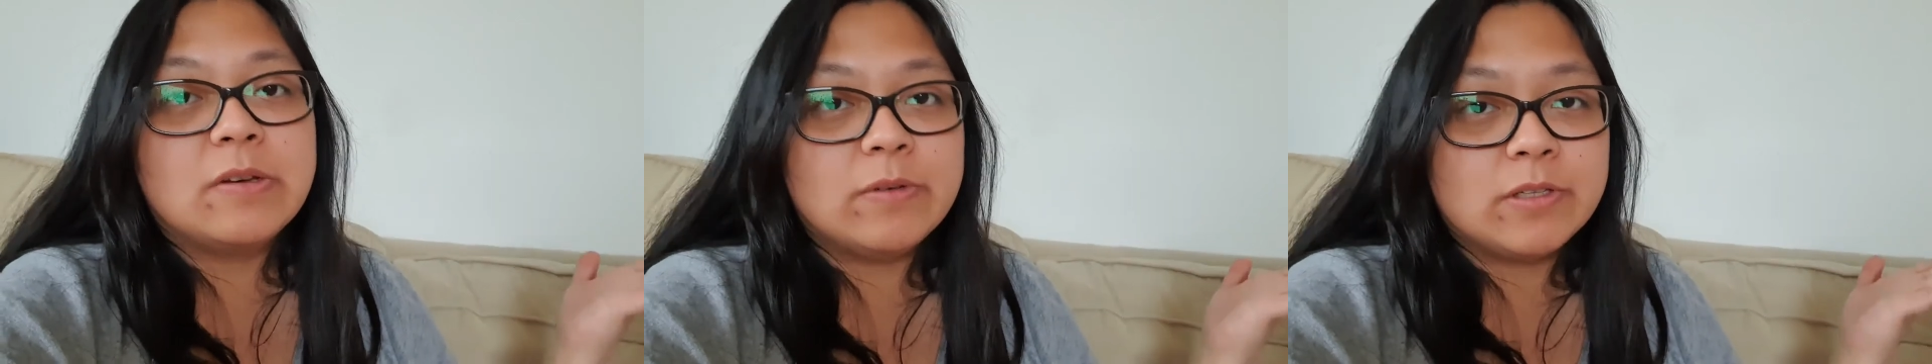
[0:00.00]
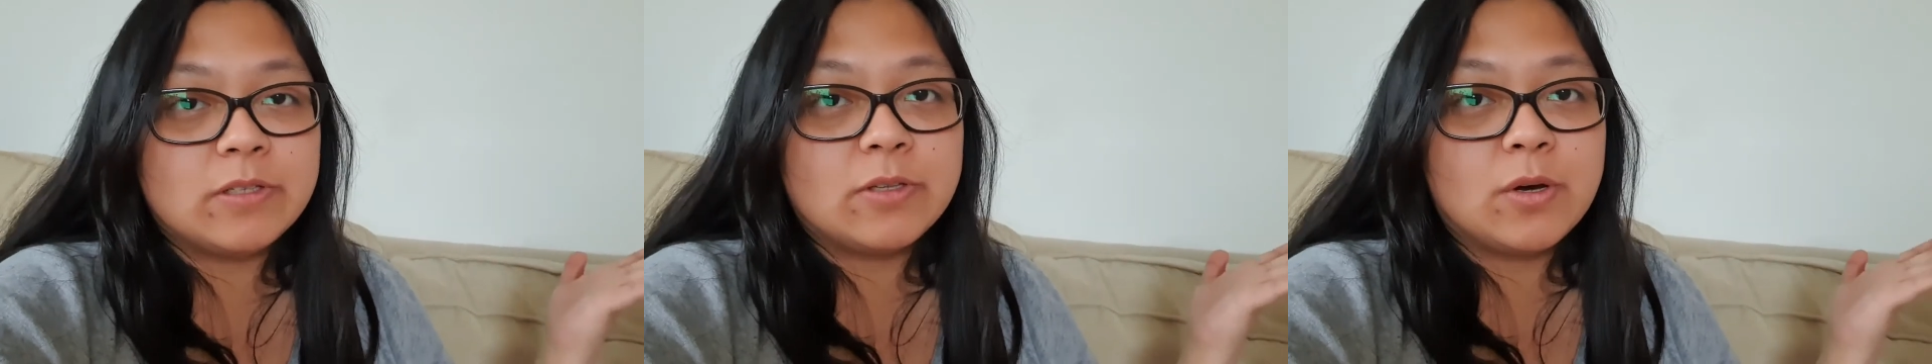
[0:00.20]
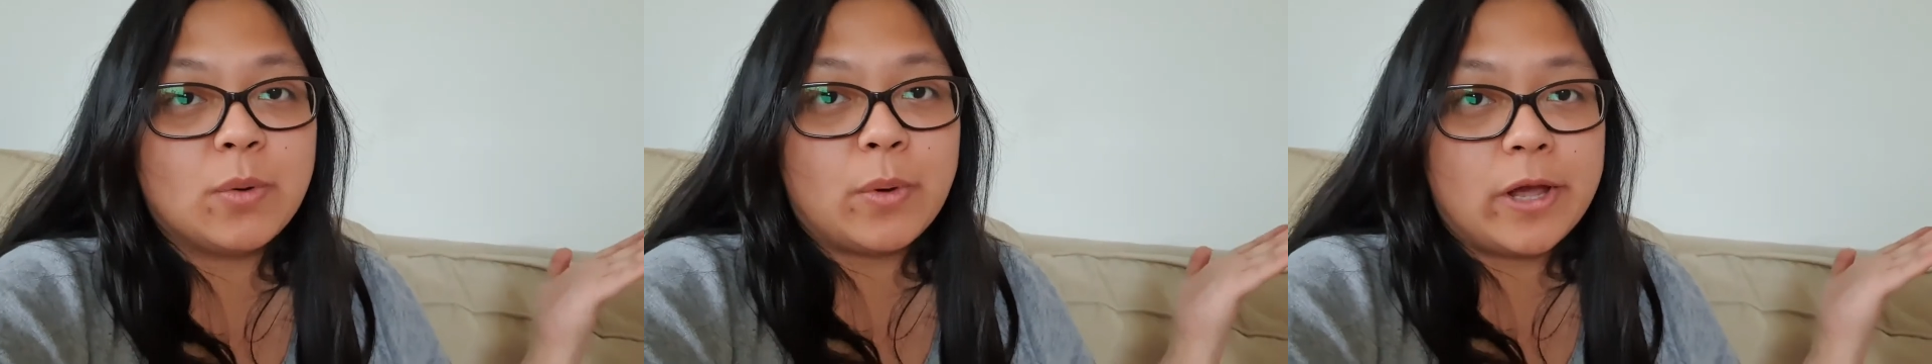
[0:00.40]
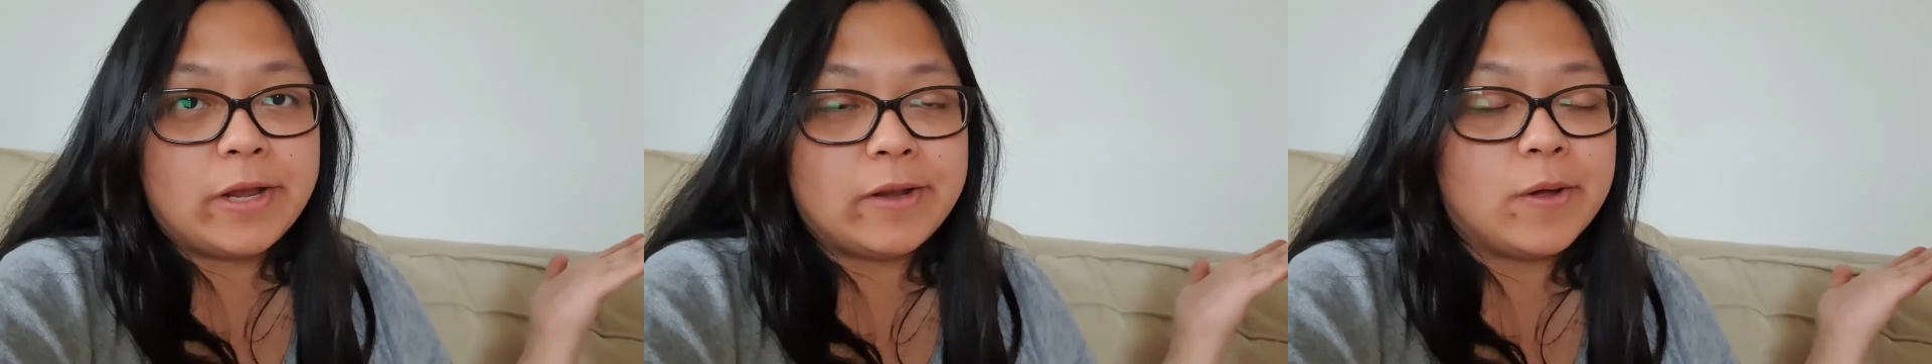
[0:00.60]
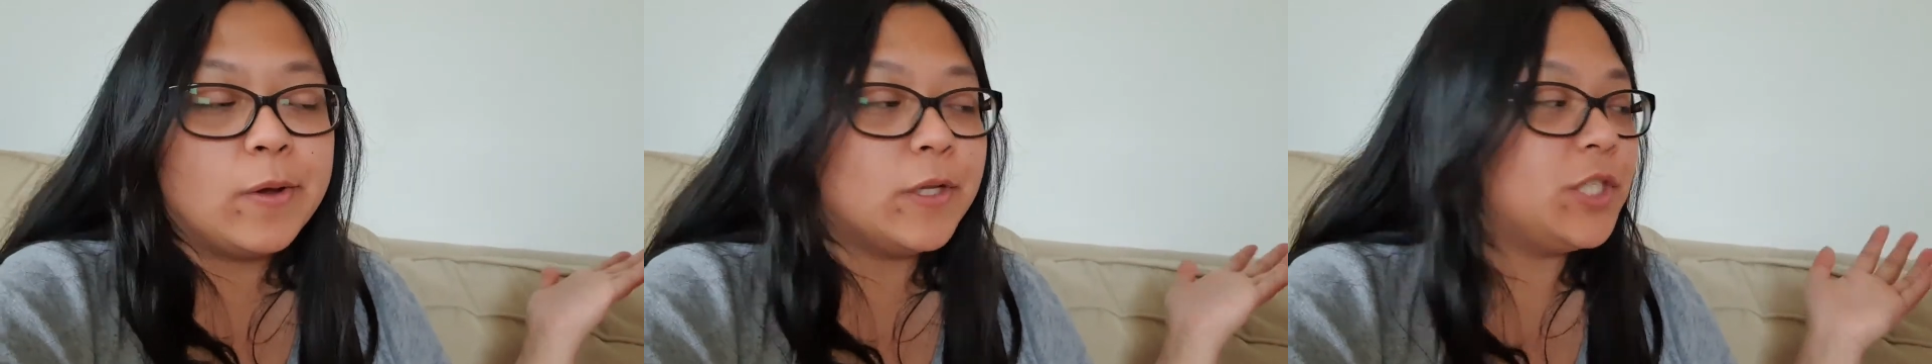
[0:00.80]
we thought why
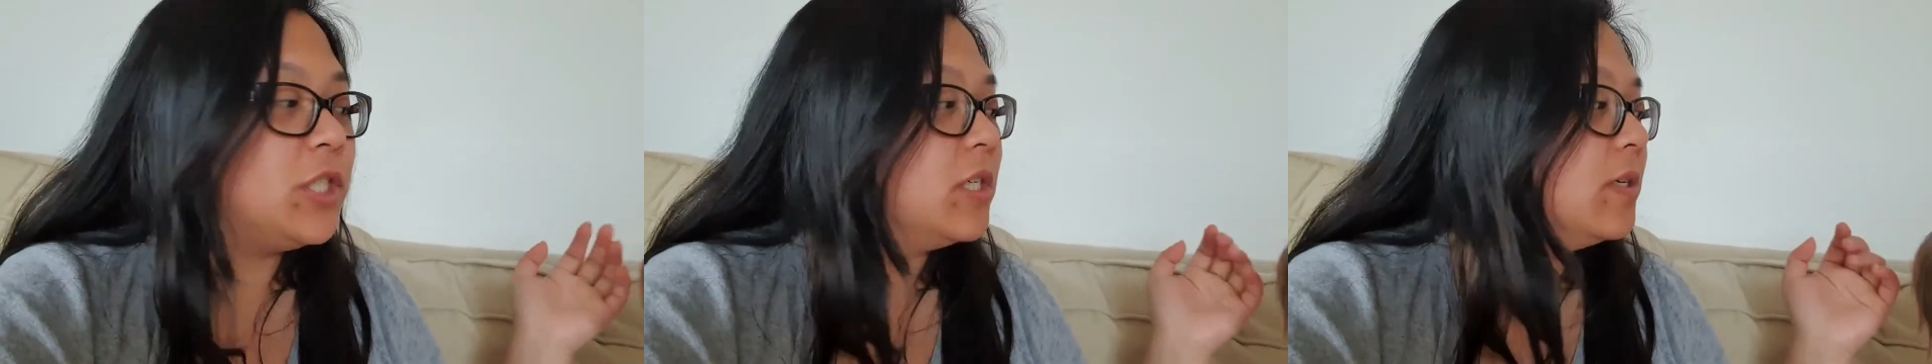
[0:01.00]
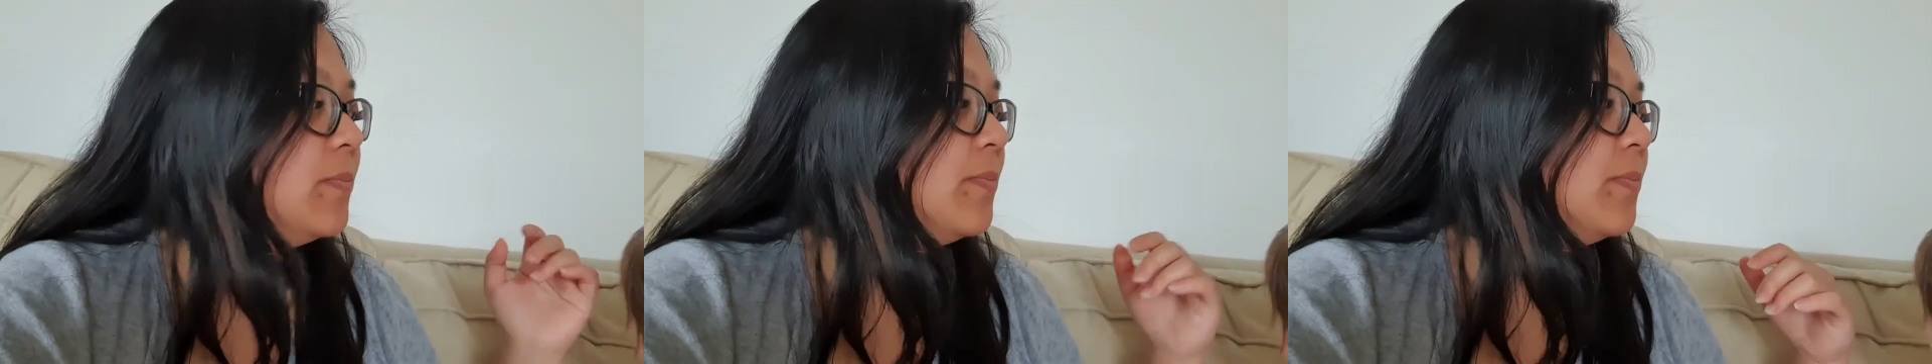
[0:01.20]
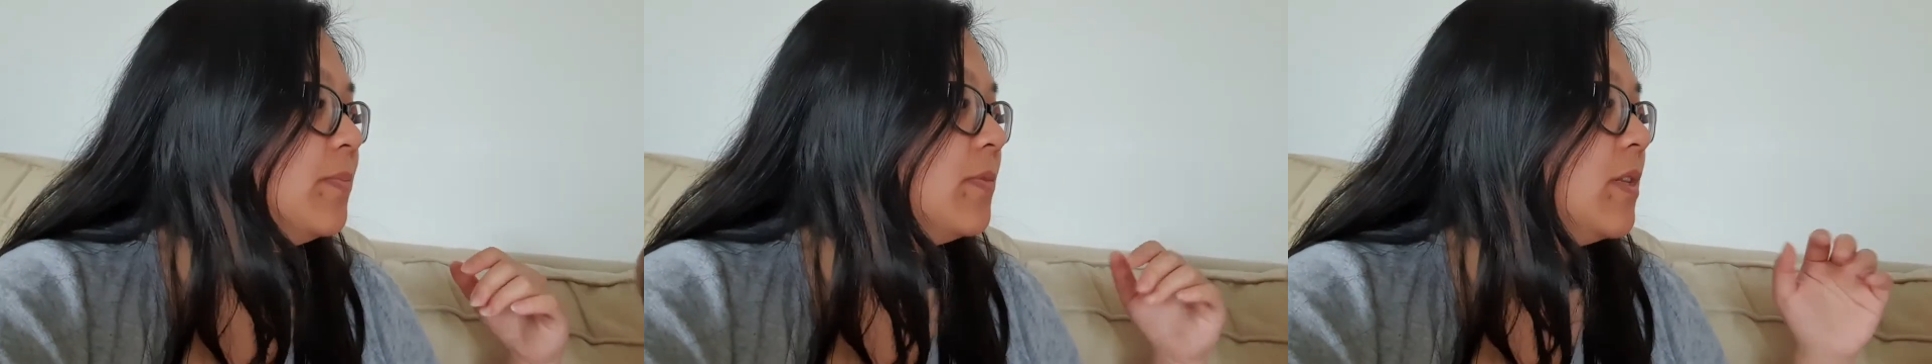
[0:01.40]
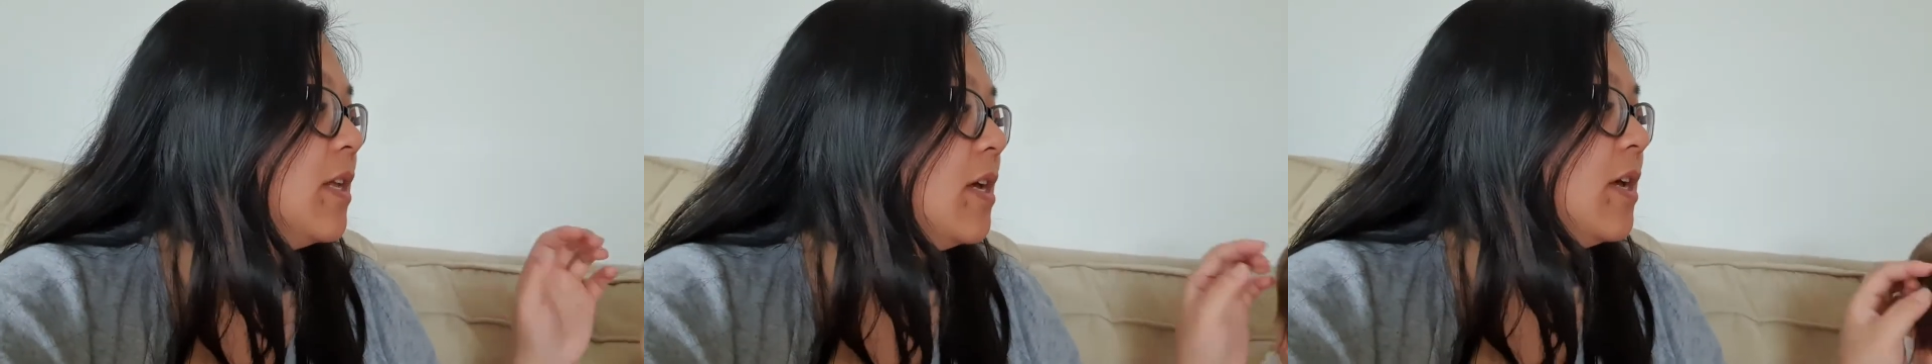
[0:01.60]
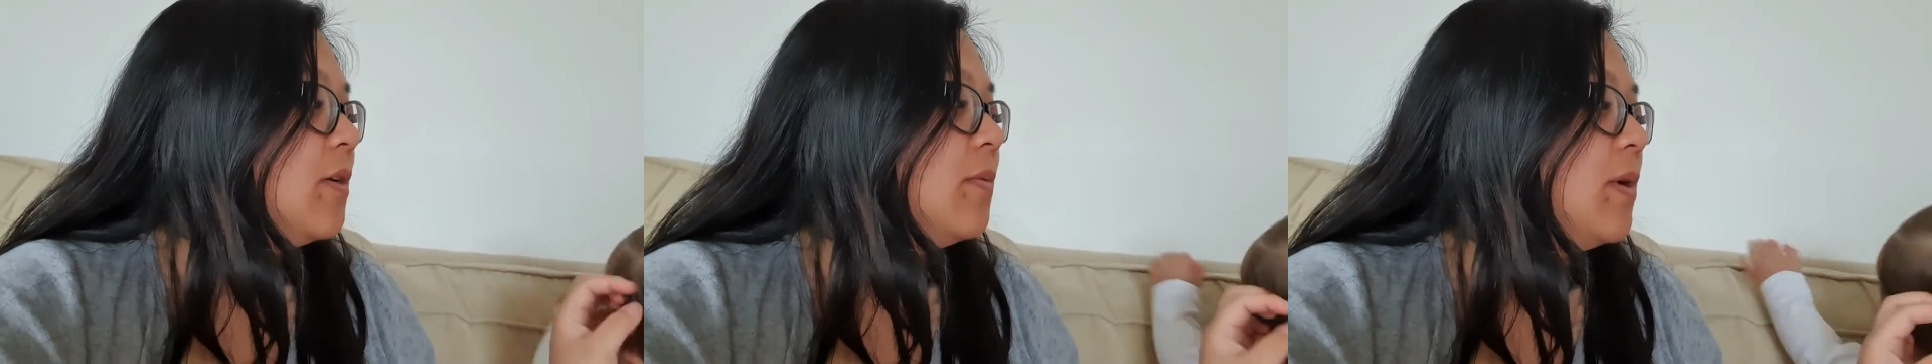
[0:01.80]
not?
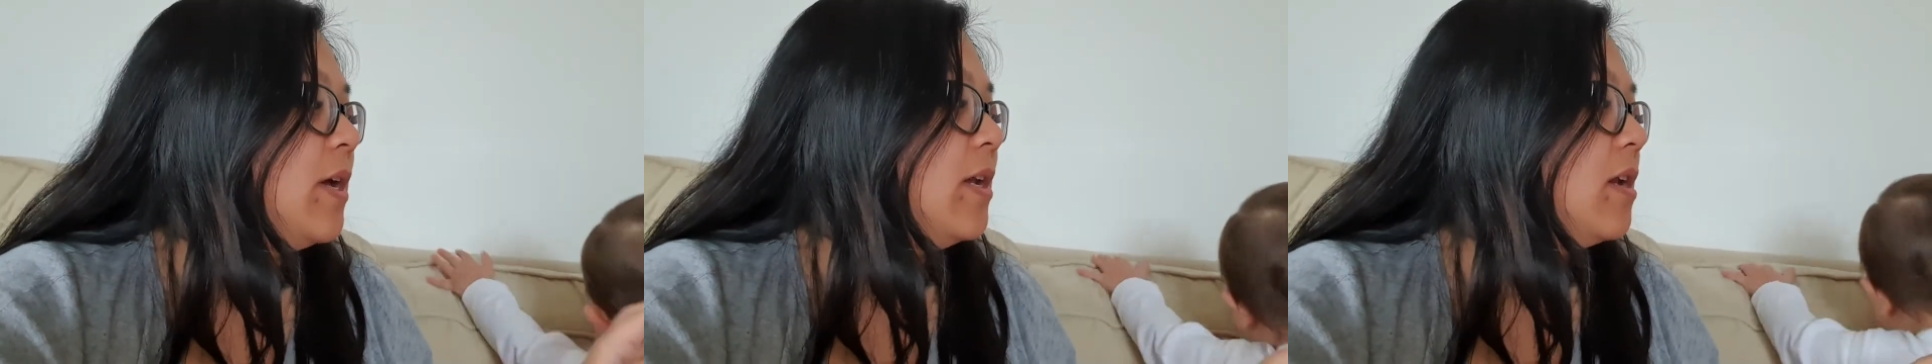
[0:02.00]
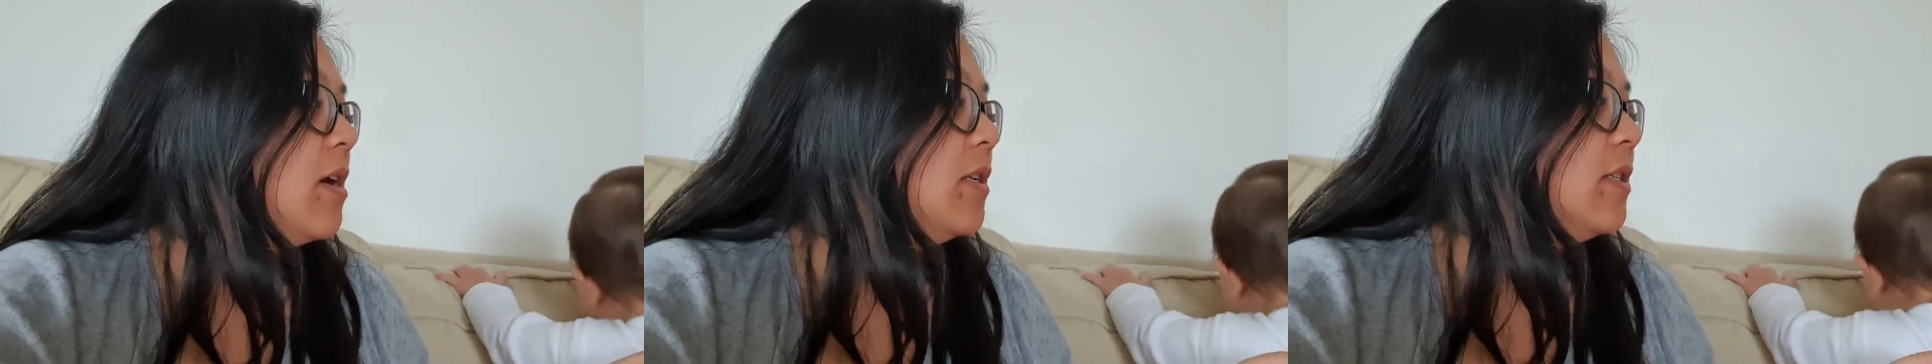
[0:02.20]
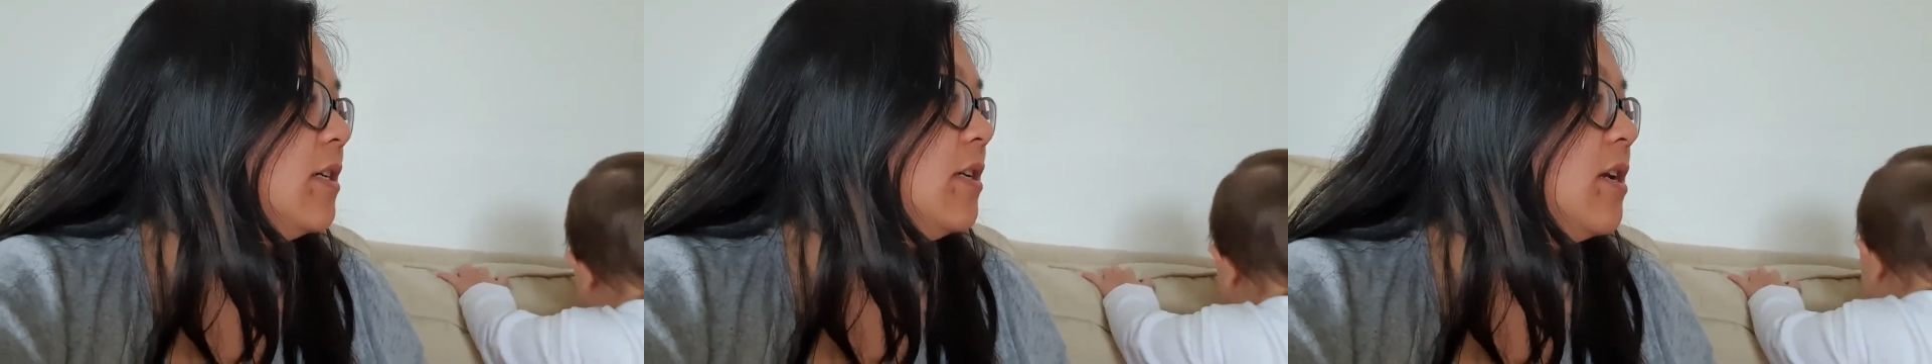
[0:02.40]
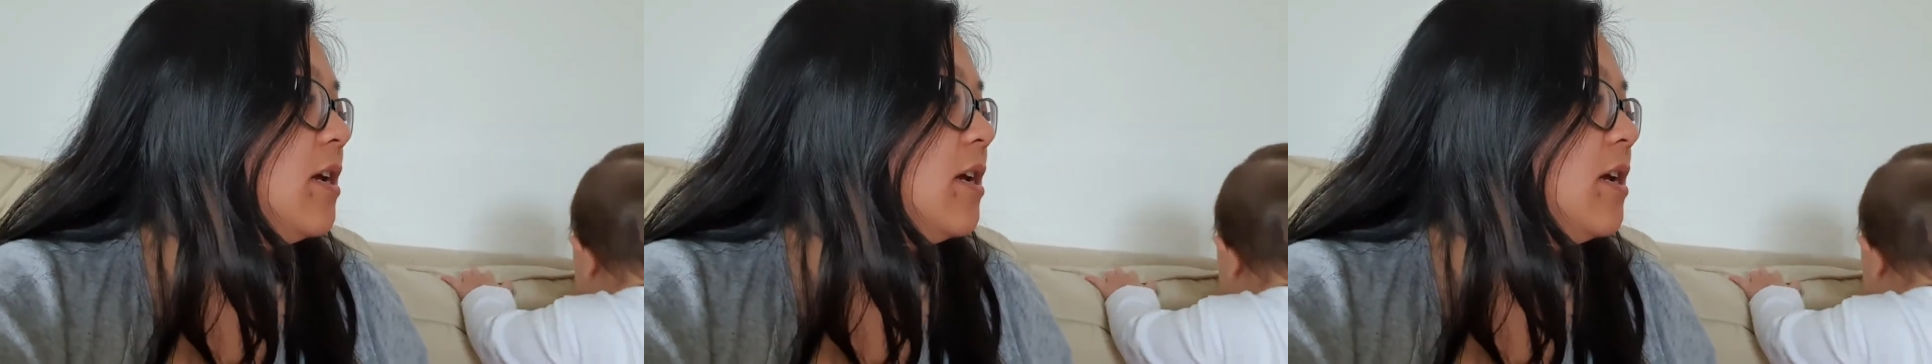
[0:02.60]
Why not an